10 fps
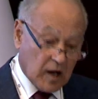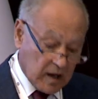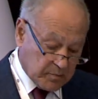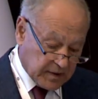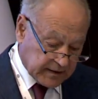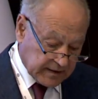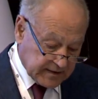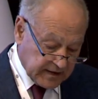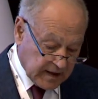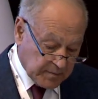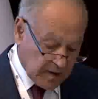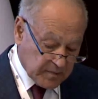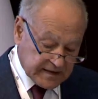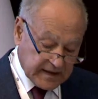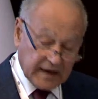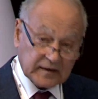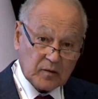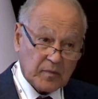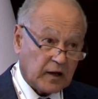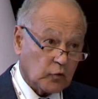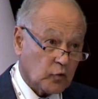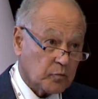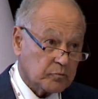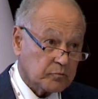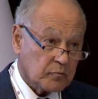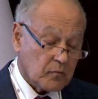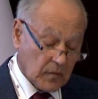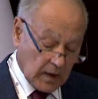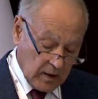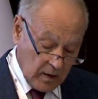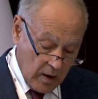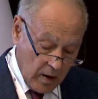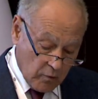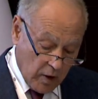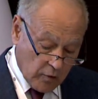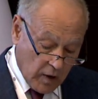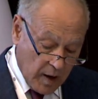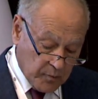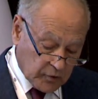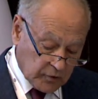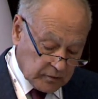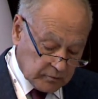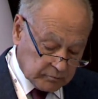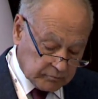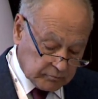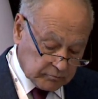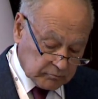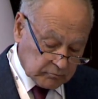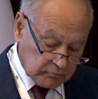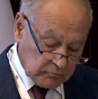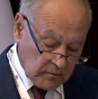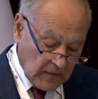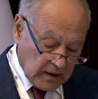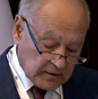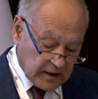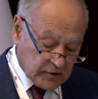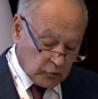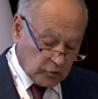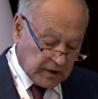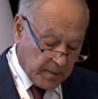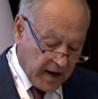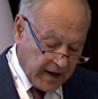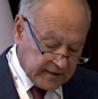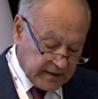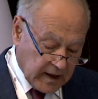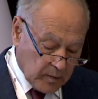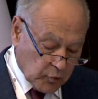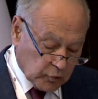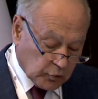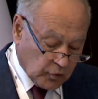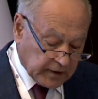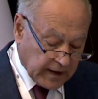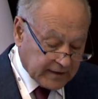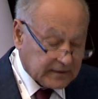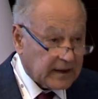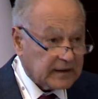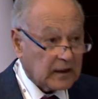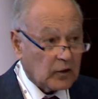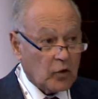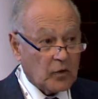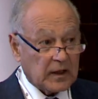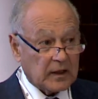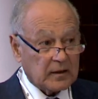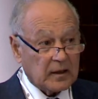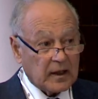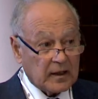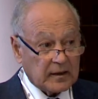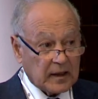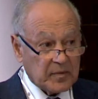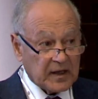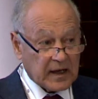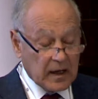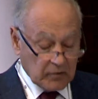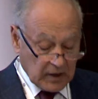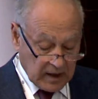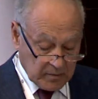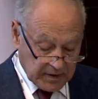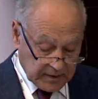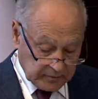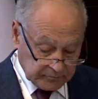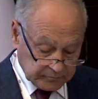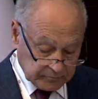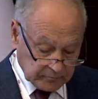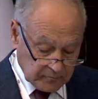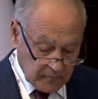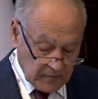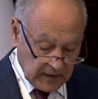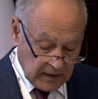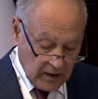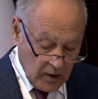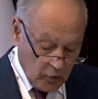we have ambiguous future, and we can't predict, and we can't foresee. And something that we can see it now with the big powers in the West.